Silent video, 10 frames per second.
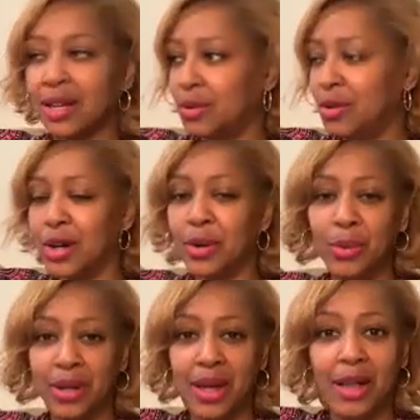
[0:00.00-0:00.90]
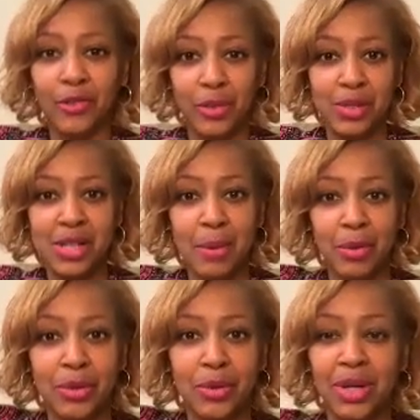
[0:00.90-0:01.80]
when the elephant was
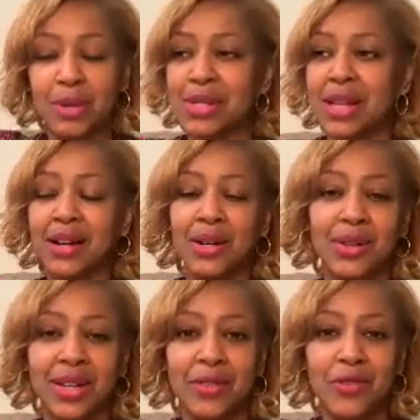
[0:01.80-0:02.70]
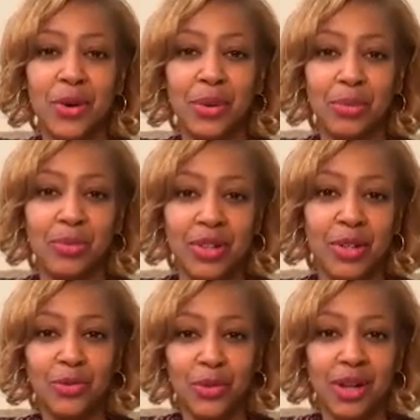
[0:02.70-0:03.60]
coming through and he was like, oh, yeah, I've known him,
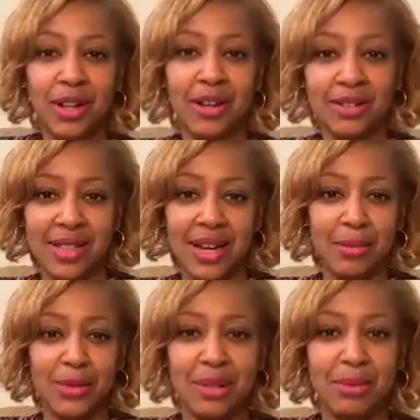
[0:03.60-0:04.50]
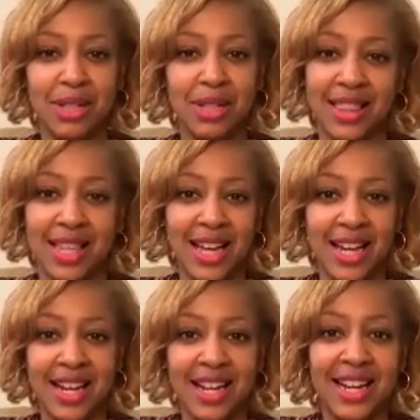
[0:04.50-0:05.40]
for a long time or something like that.
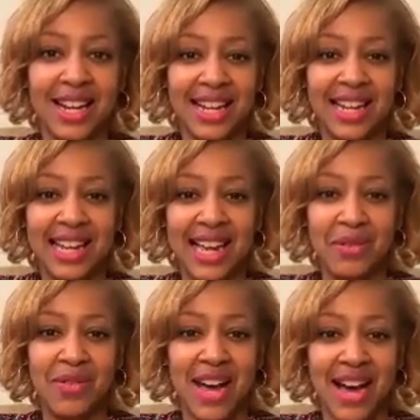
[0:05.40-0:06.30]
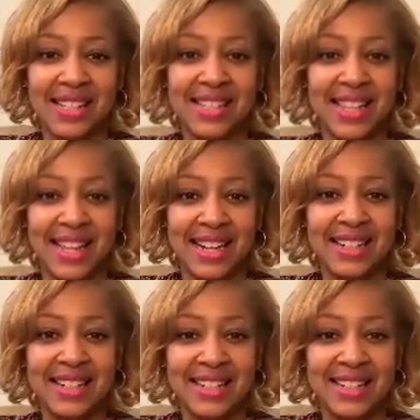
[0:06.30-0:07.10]
He gave a nod to that.